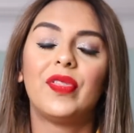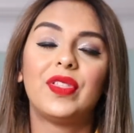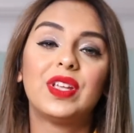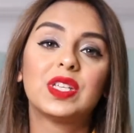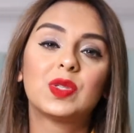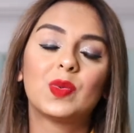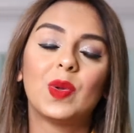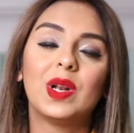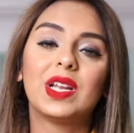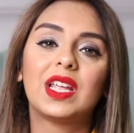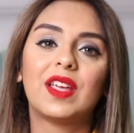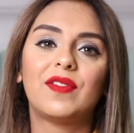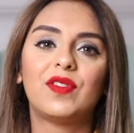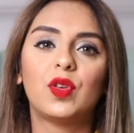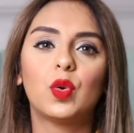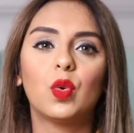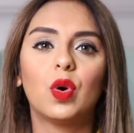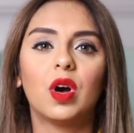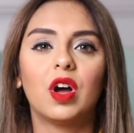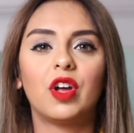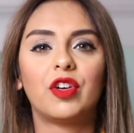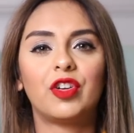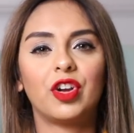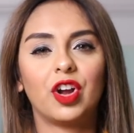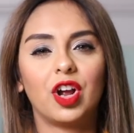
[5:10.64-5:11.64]
This will give you
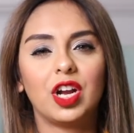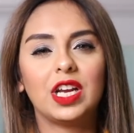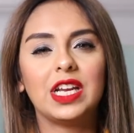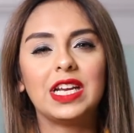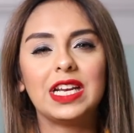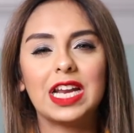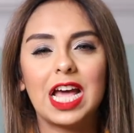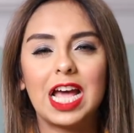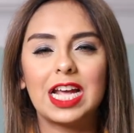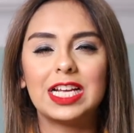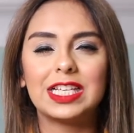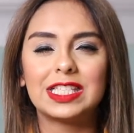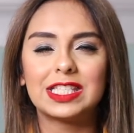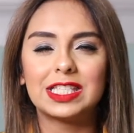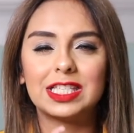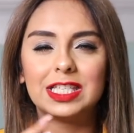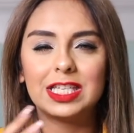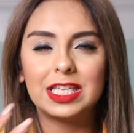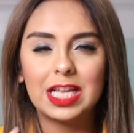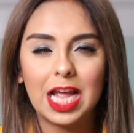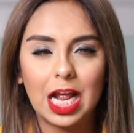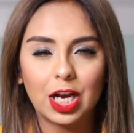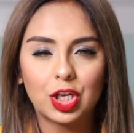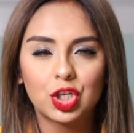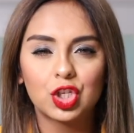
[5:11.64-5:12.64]
a really nice
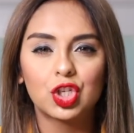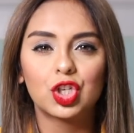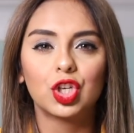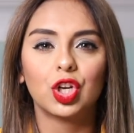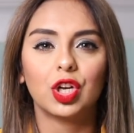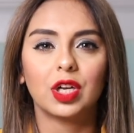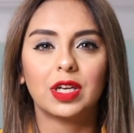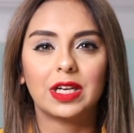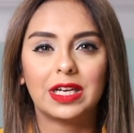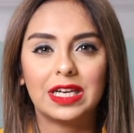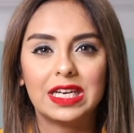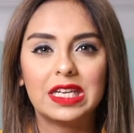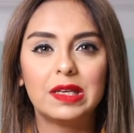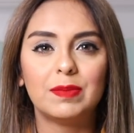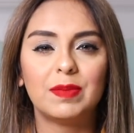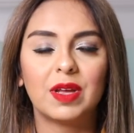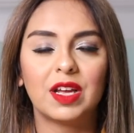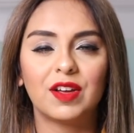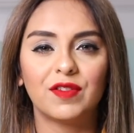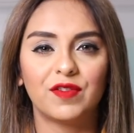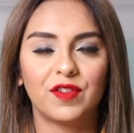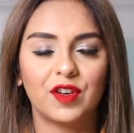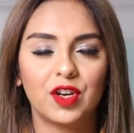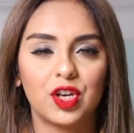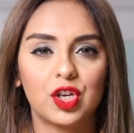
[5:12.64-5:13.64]
natural
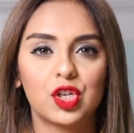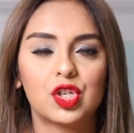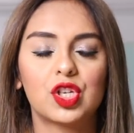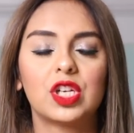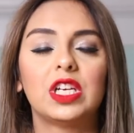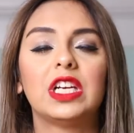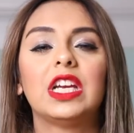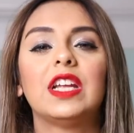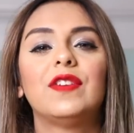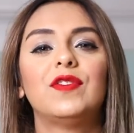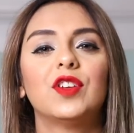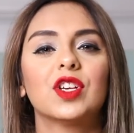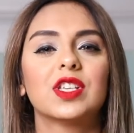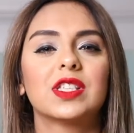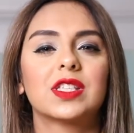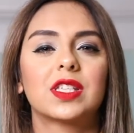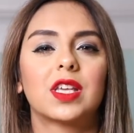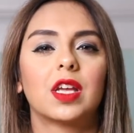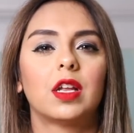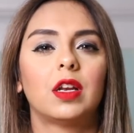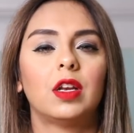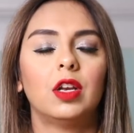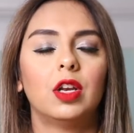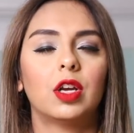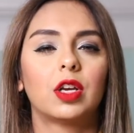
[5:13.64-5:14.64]
gleaming finish and leave your
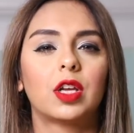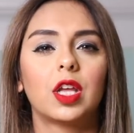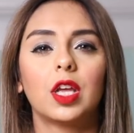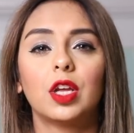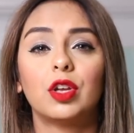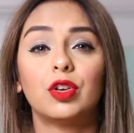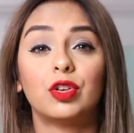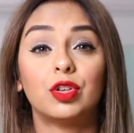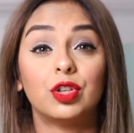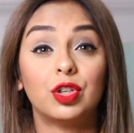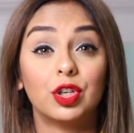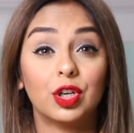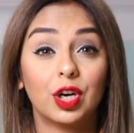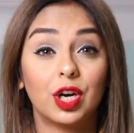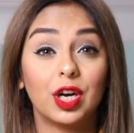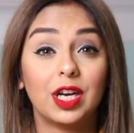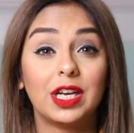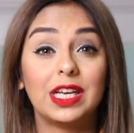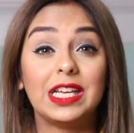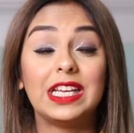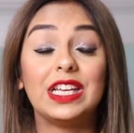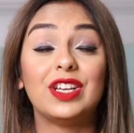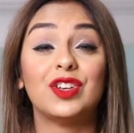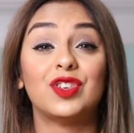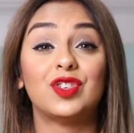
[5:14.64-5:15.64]
skin looking
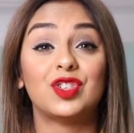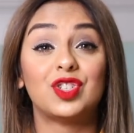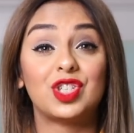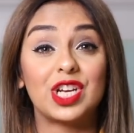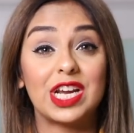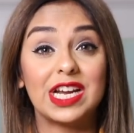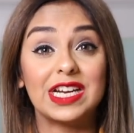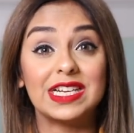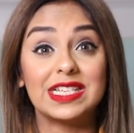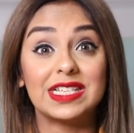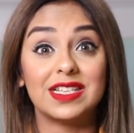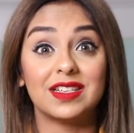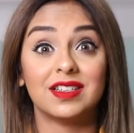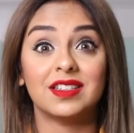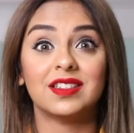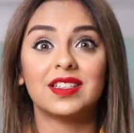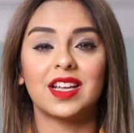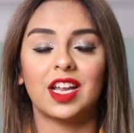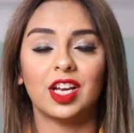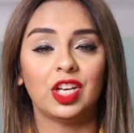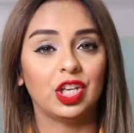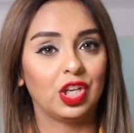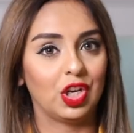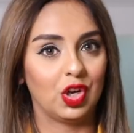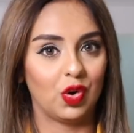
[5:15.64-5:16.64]
really radiant
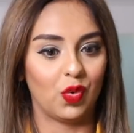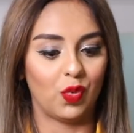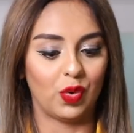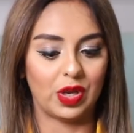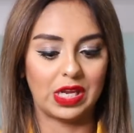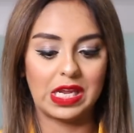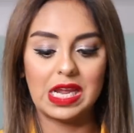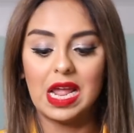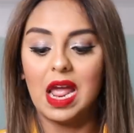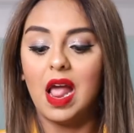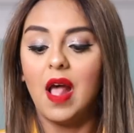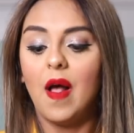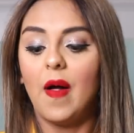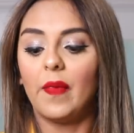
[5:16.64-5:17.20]
and glowy.